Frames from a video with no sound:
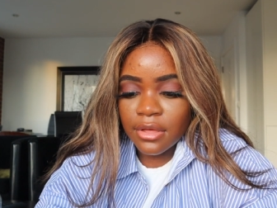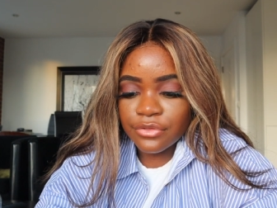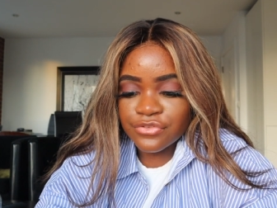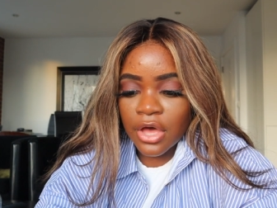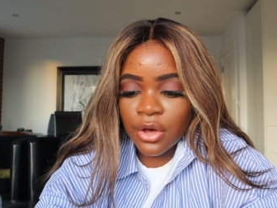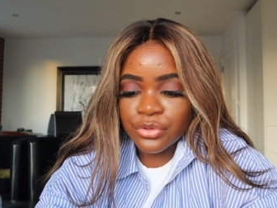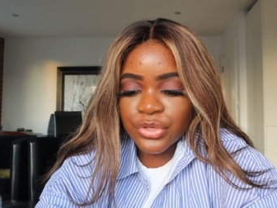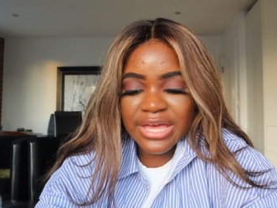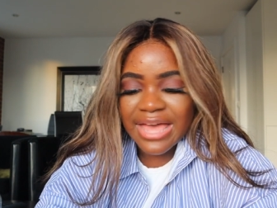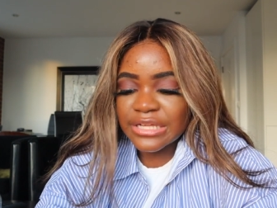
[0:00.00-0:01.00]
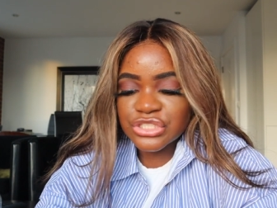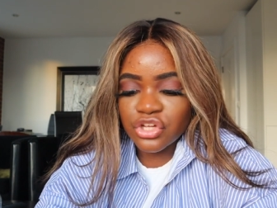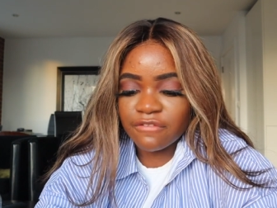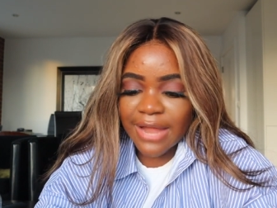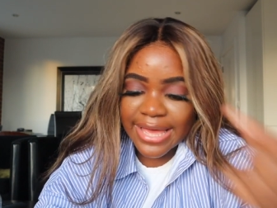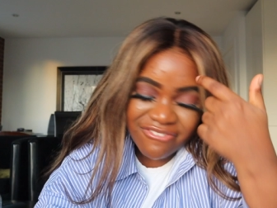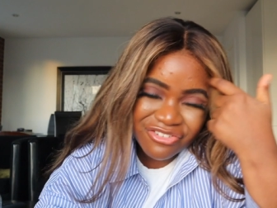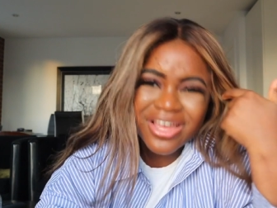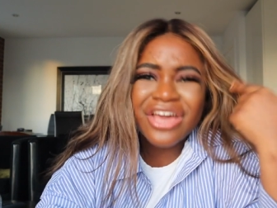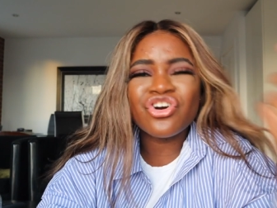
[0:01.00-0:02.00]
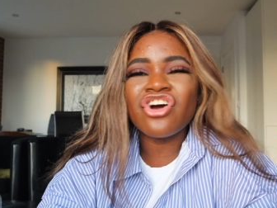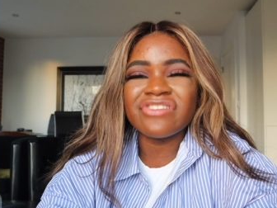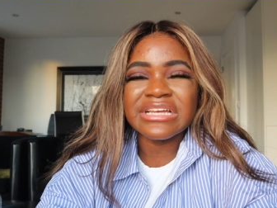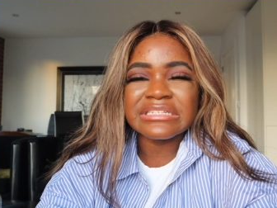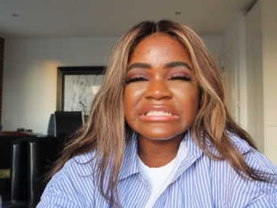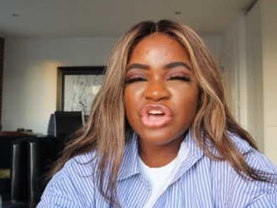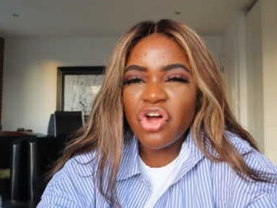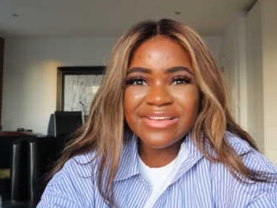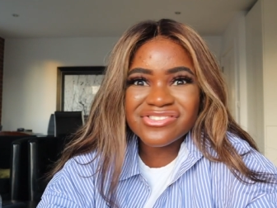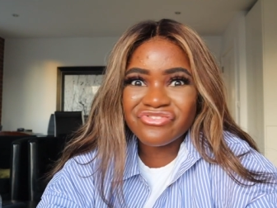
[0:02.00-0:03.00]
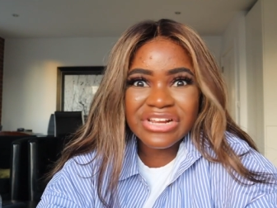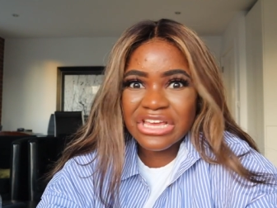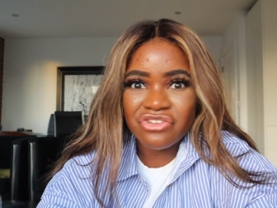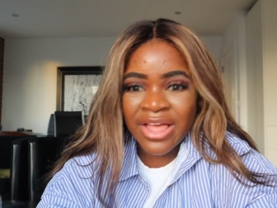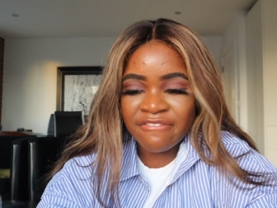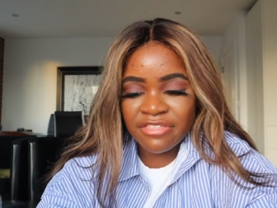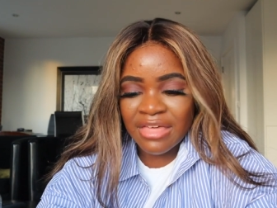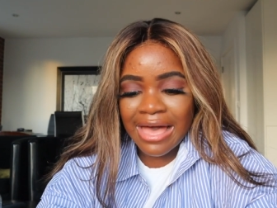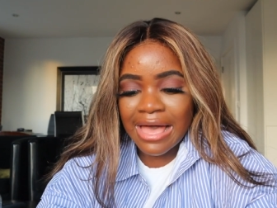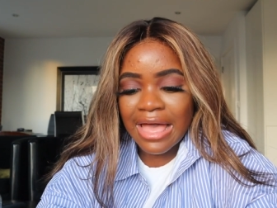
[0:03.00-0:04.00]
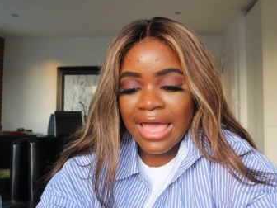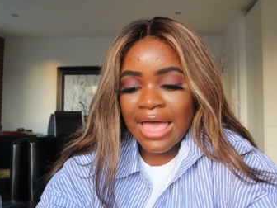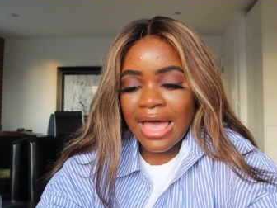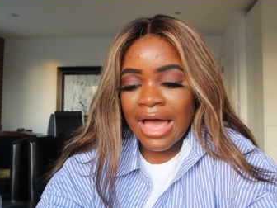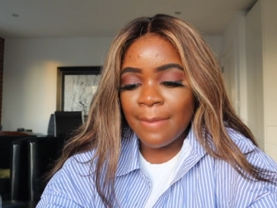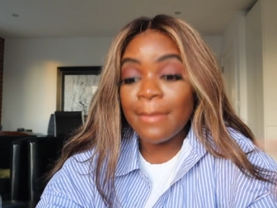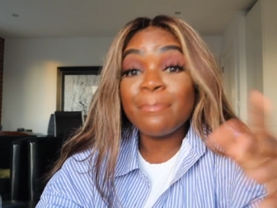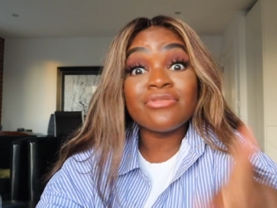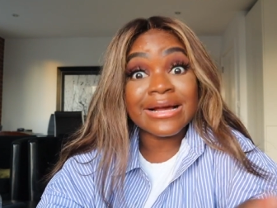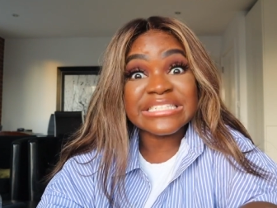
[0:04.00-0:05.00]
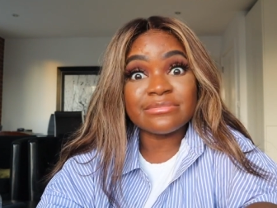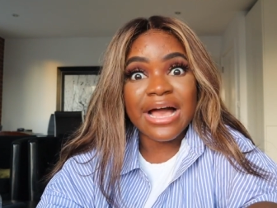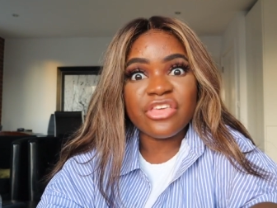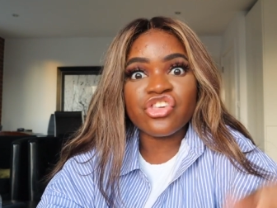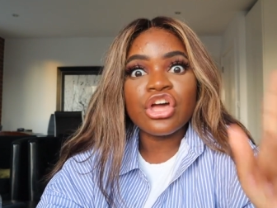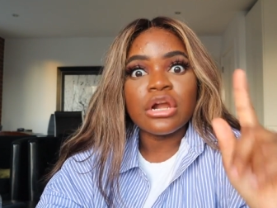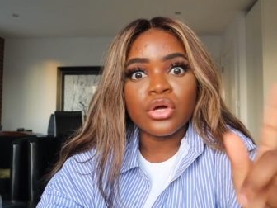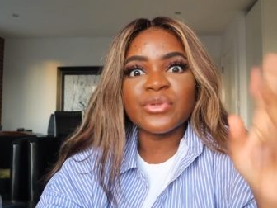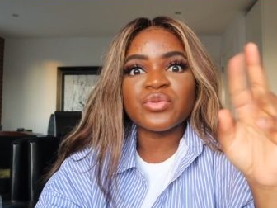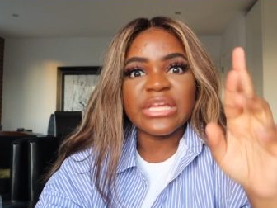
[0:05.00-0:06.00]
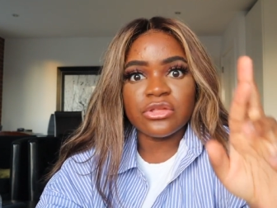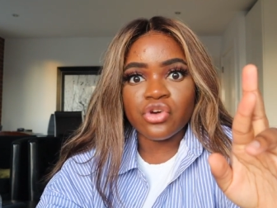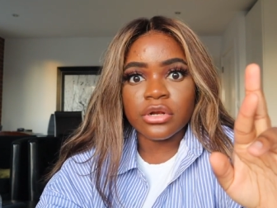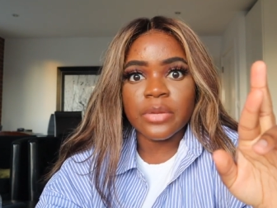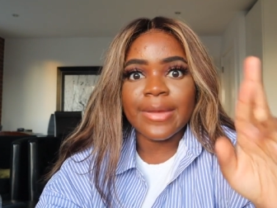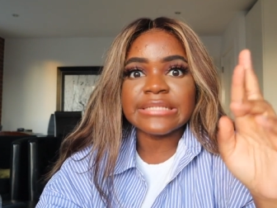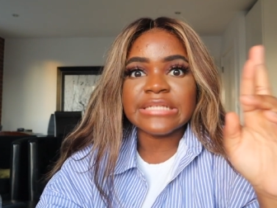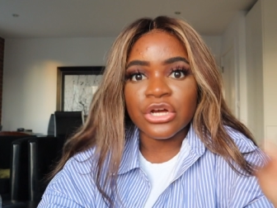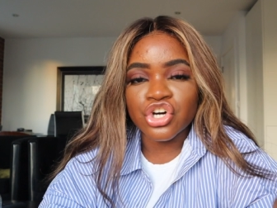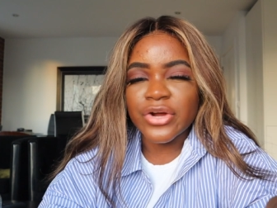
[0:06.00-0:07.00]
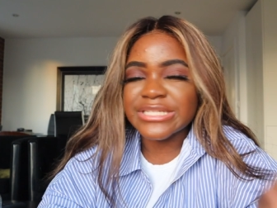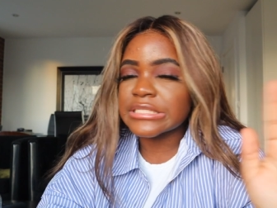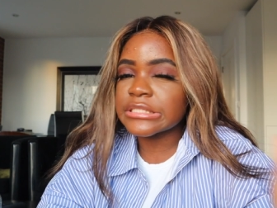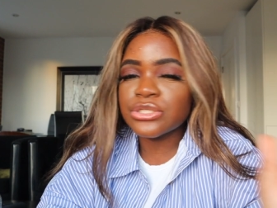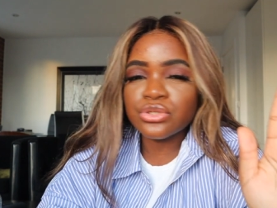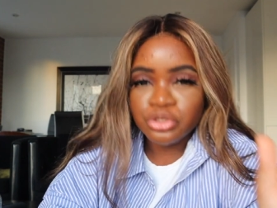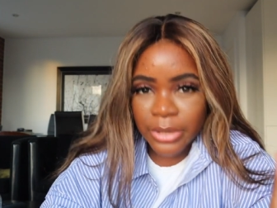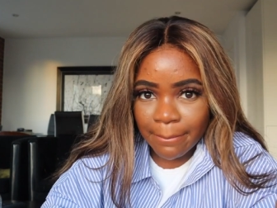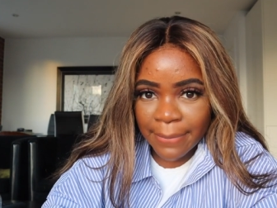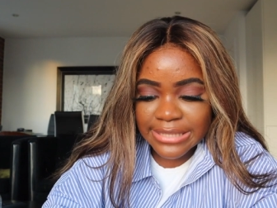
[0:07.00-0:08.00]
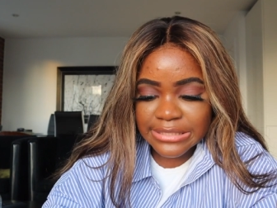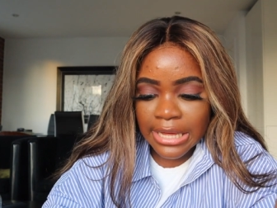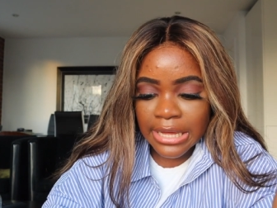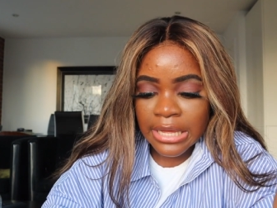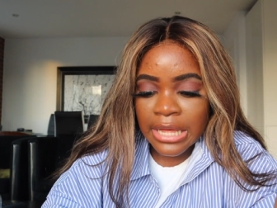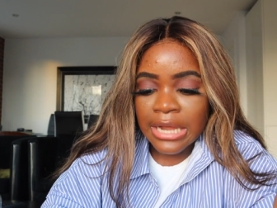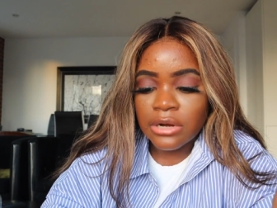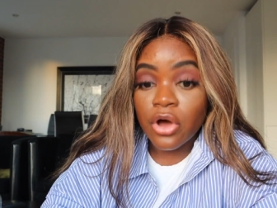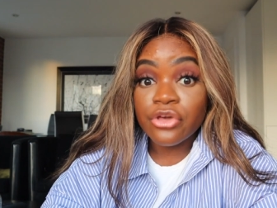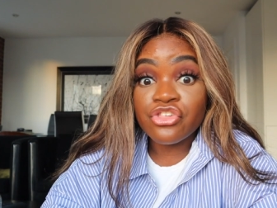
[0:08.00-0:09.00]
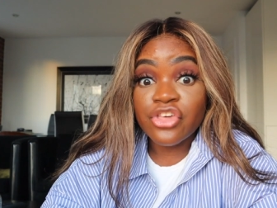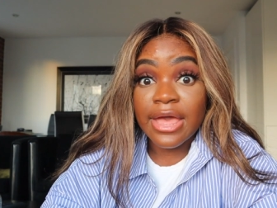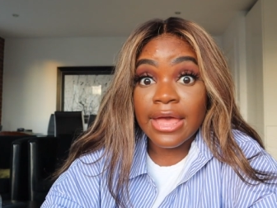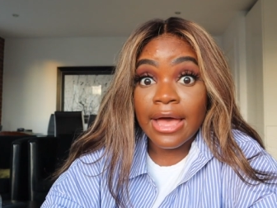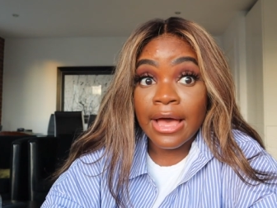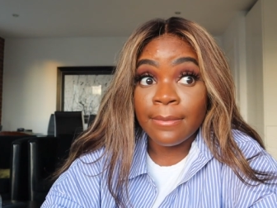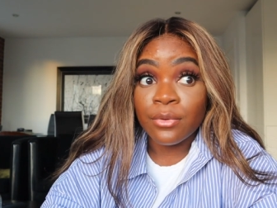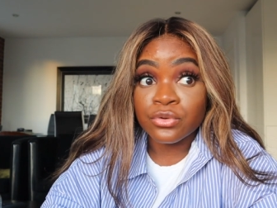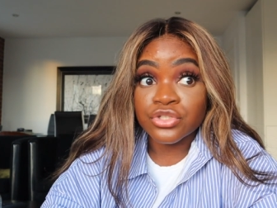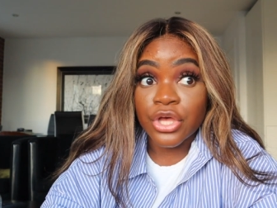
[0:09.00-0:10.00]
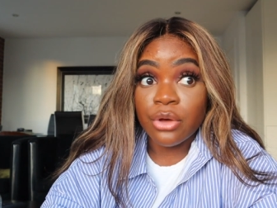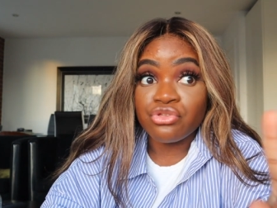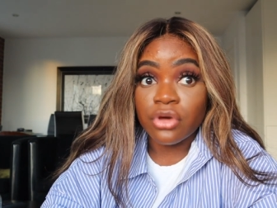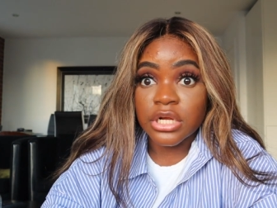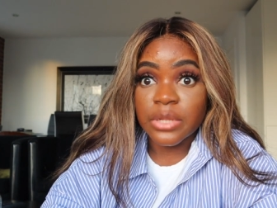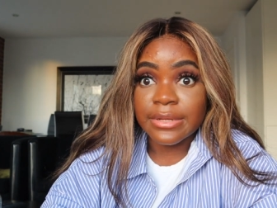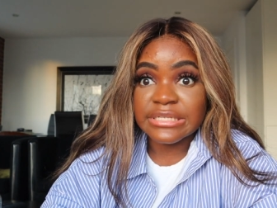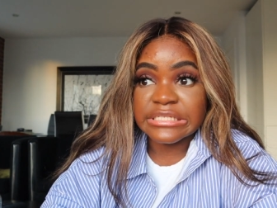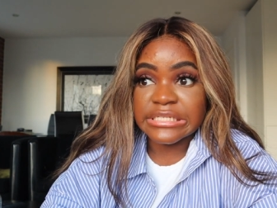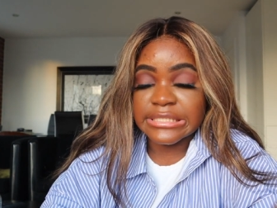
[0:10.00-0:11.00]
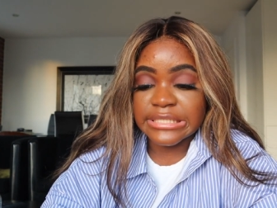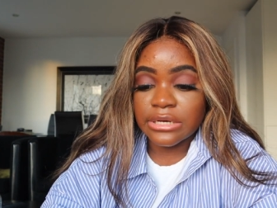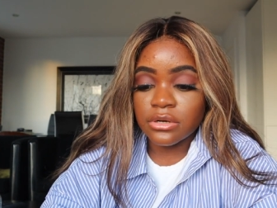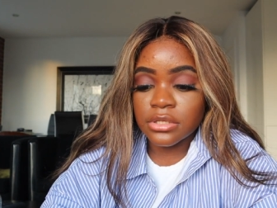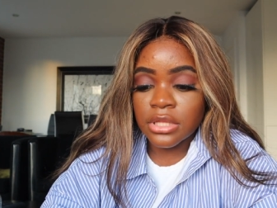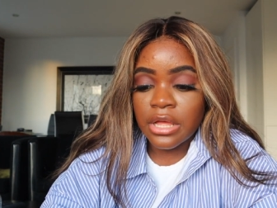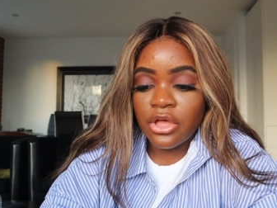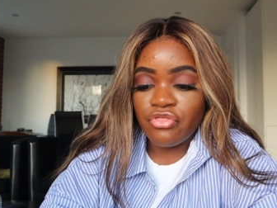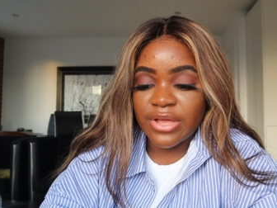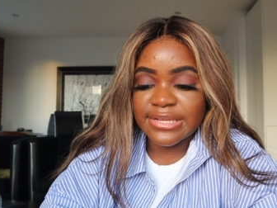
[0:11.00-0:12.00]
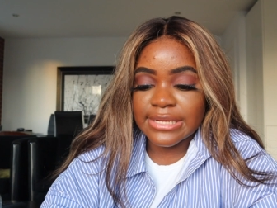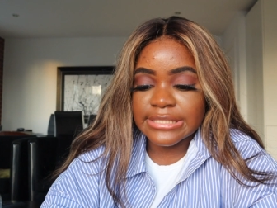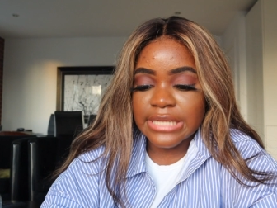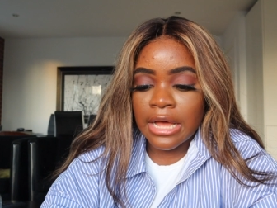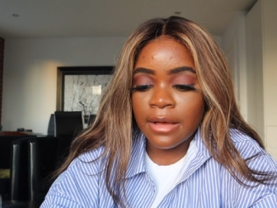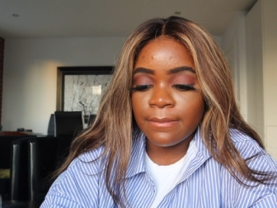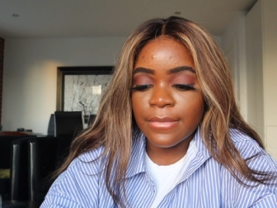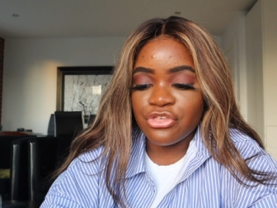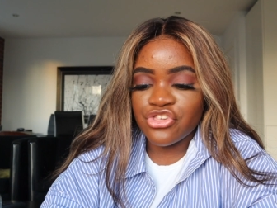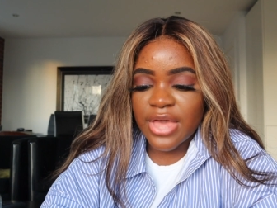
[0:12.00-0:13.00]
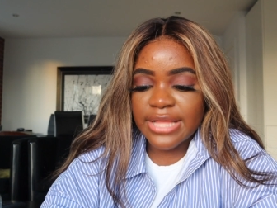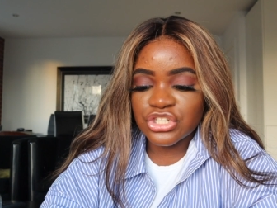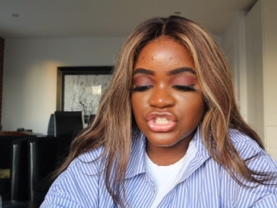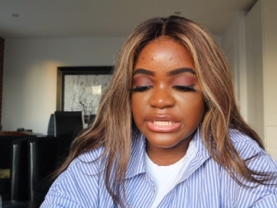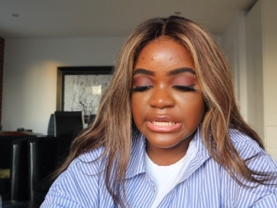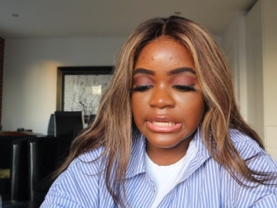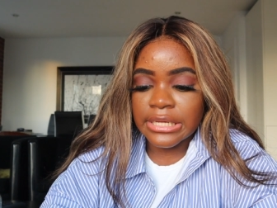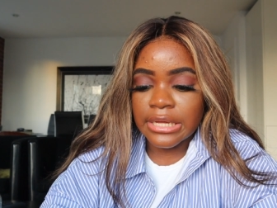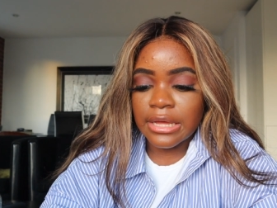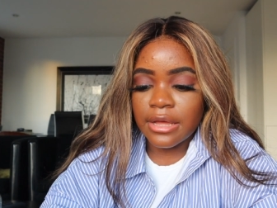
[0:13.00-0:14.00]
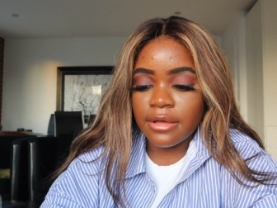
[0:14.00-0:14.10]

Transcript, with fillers: So you can get stuff like, even look at Curry's. Curry's are really great for that. And price match. Look between John Lewis and Curry's and see who's doing it better. Last year, also, John Lewis did a deal. They did GHDs